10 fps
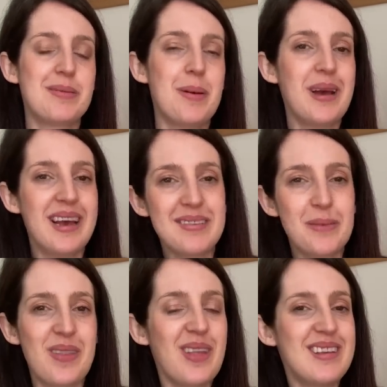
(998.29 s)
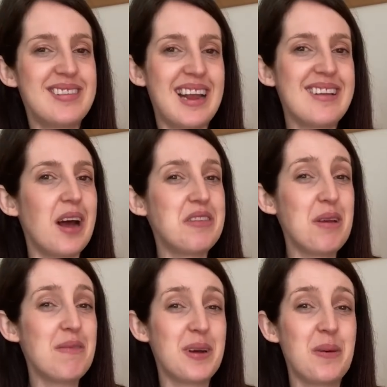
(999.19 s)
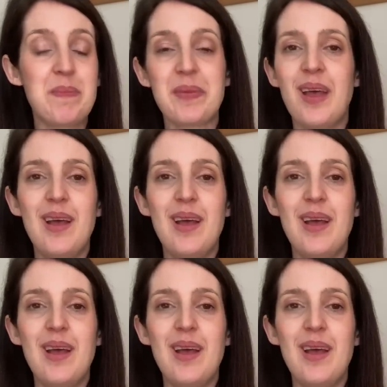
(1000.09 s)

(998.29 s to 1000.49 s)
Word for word: swimwear is one of those things I don't feel